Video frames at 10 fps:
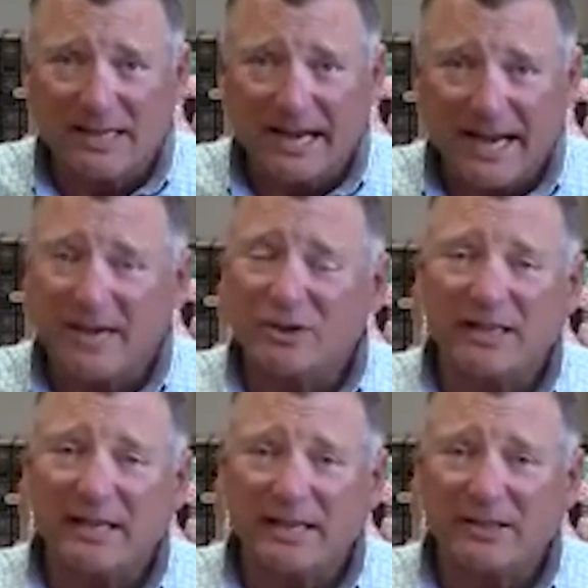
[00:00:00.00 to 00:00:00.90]

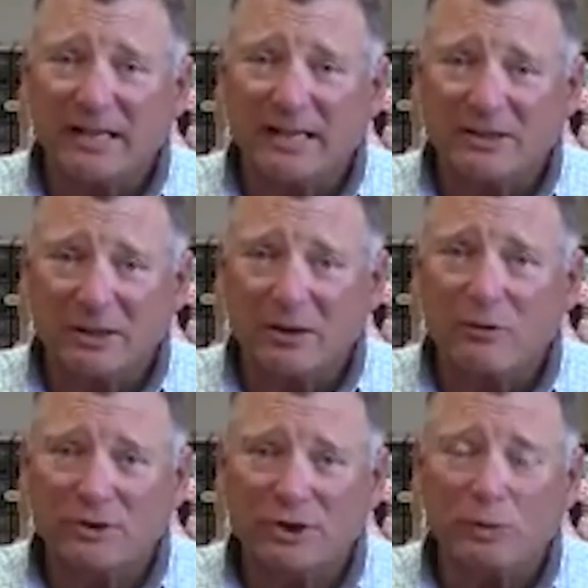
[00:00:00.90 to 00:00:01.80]
actually is as
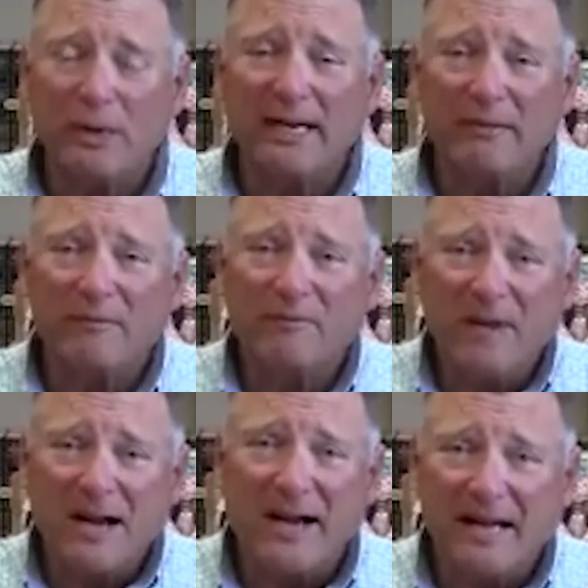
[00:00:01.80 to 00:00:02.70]
close as we can
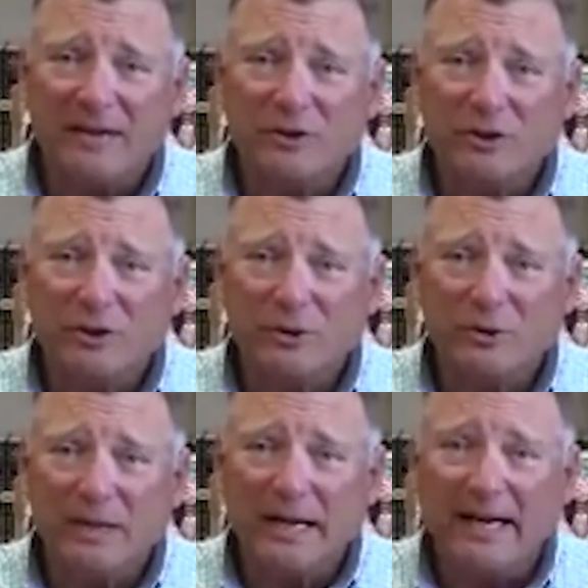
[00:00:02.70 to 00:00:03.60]
find
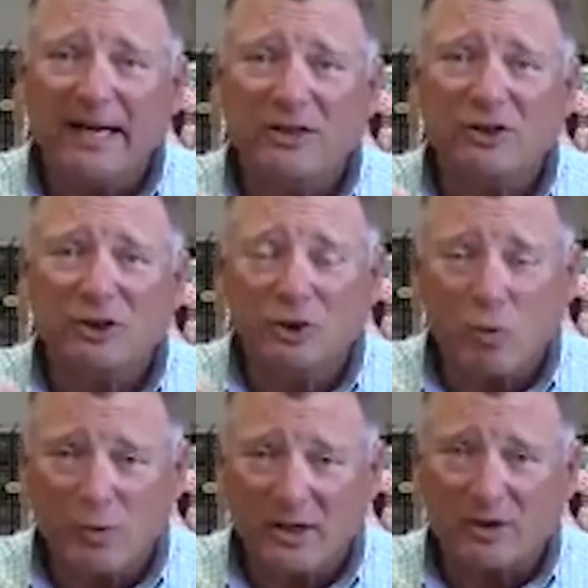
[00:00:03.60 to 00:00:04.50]
to a
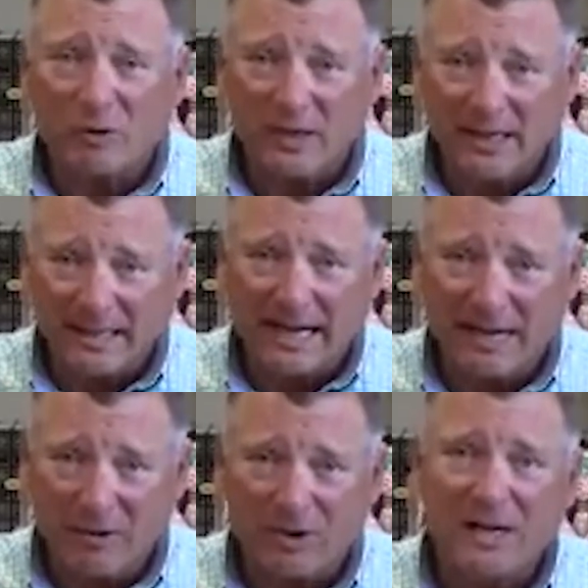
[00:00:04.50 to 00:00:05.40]
historical
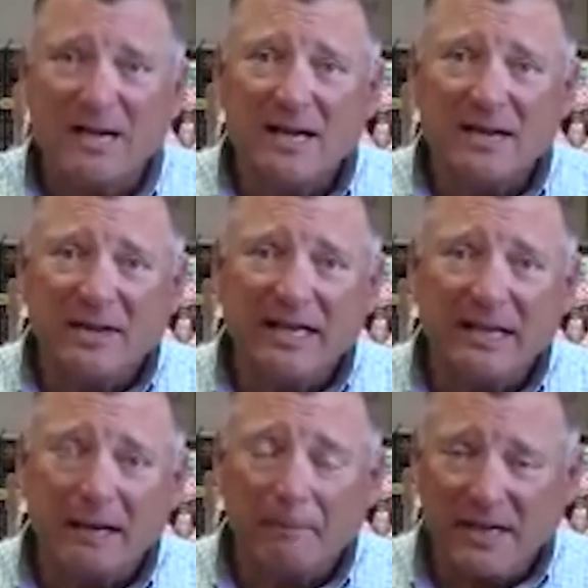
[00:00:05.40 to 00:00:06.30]
account.
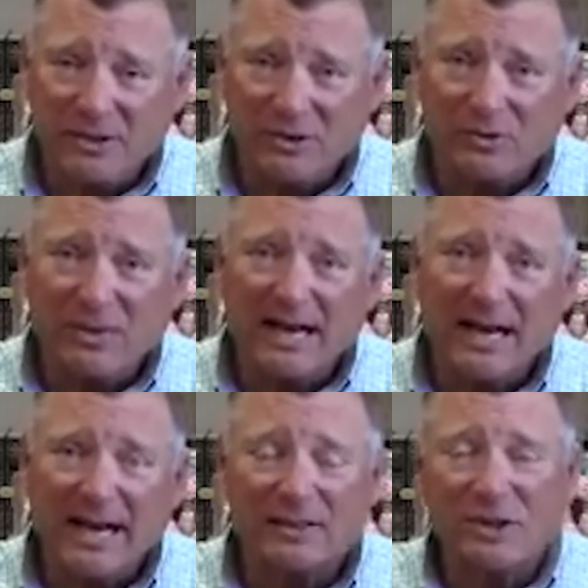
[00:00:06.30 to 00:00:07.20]
The epistles in
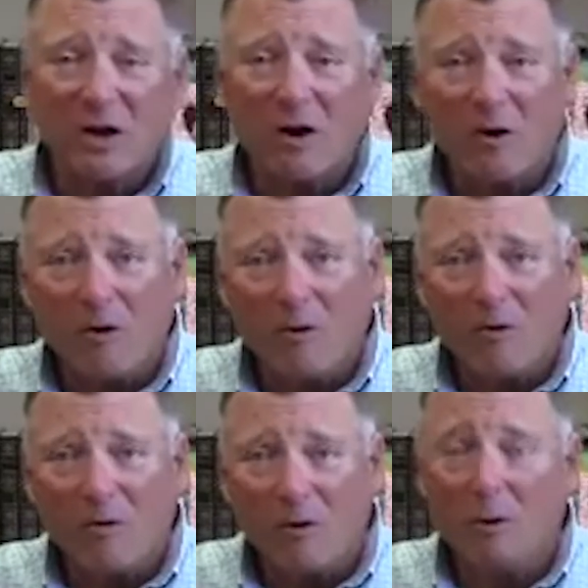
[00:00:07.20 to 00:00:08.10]
Acts,
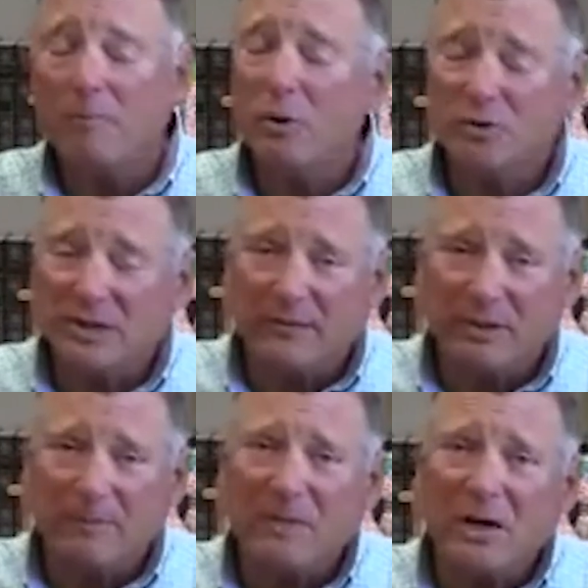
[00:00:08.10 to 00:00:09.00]
all or most of
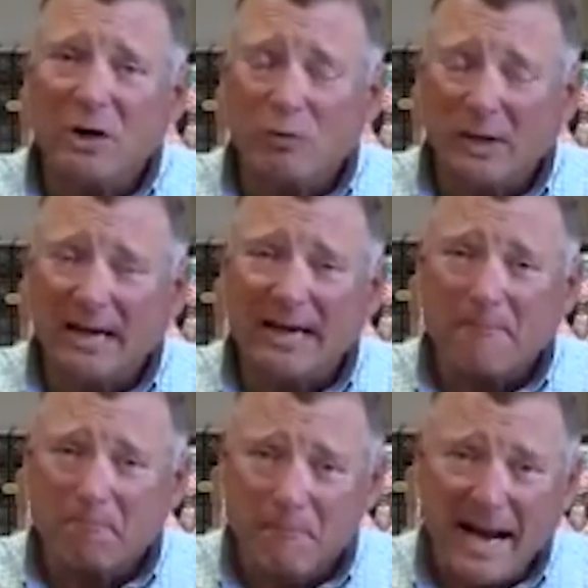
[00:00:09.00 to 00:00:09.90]
them,
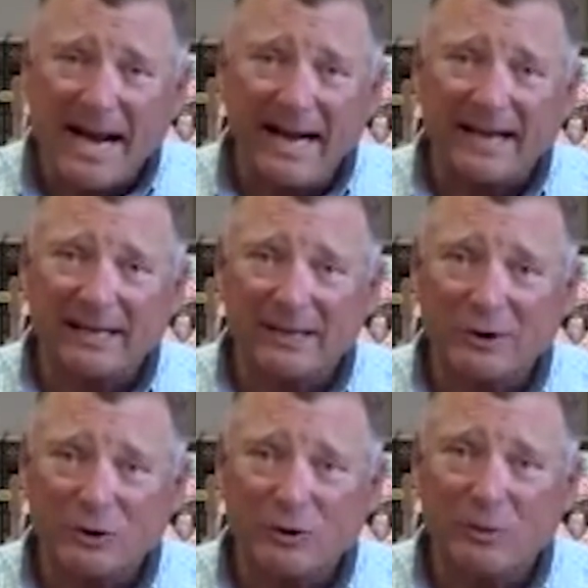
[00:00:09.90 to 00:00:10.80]
relate back
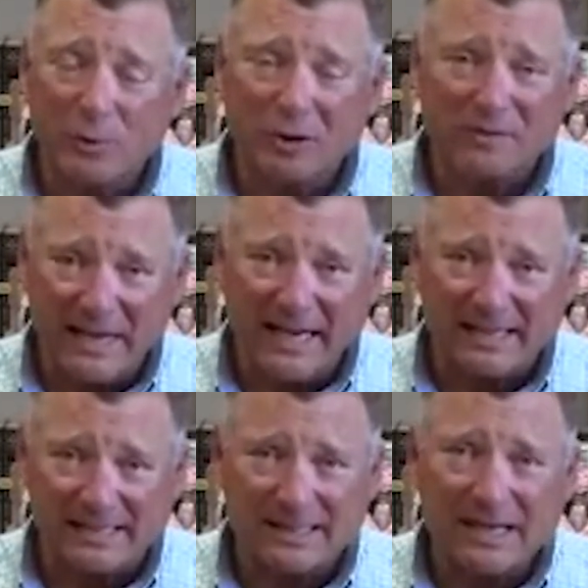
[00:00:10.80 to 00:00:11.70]
to the book of
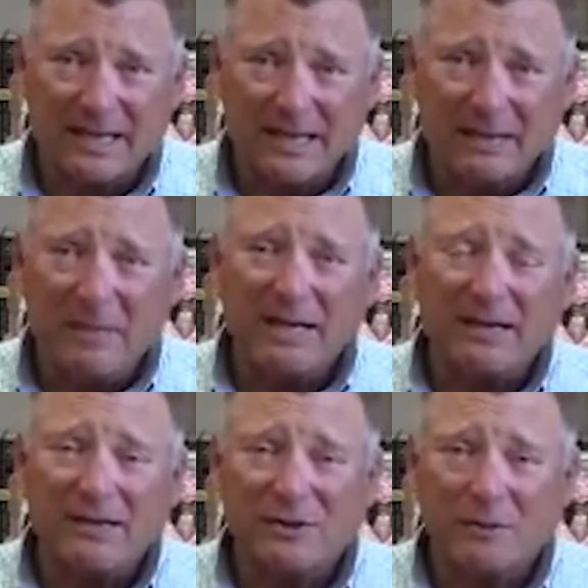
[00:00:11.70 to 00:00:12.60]
Acts
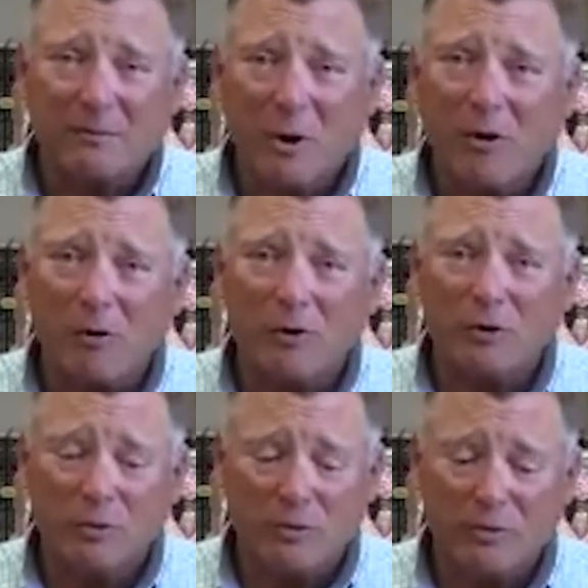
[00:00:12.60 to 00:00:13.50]
because Paul,
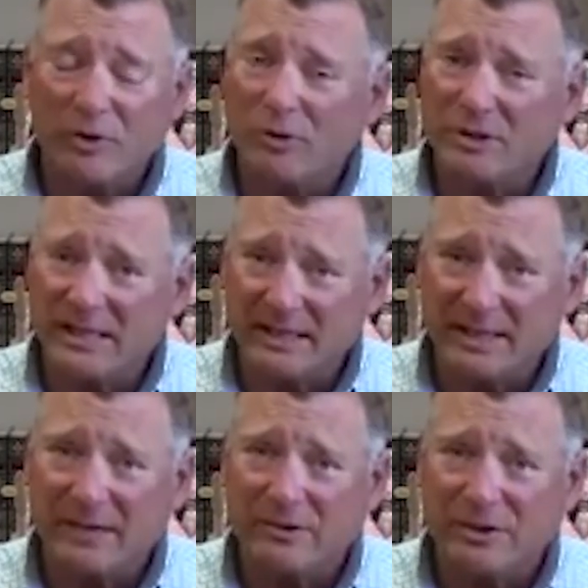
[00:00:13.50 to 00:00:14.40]
who wrote 13
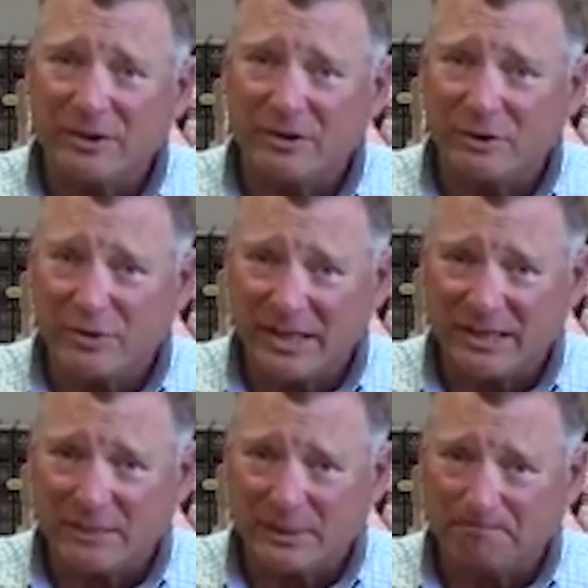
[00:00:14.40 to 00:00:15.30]
letters in our New
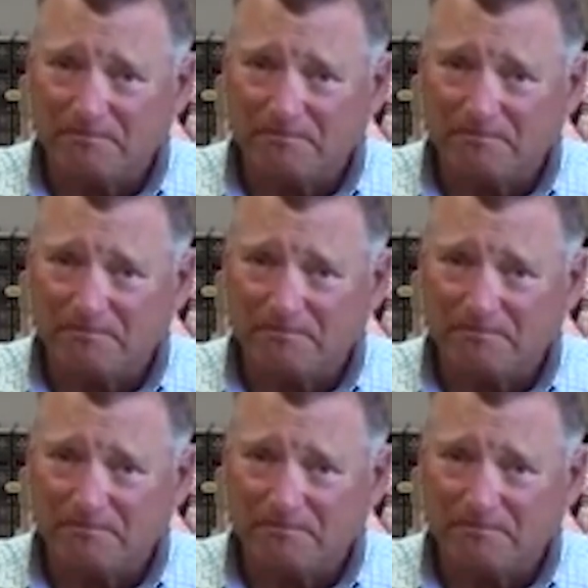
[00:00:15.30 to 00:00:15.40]
Testament,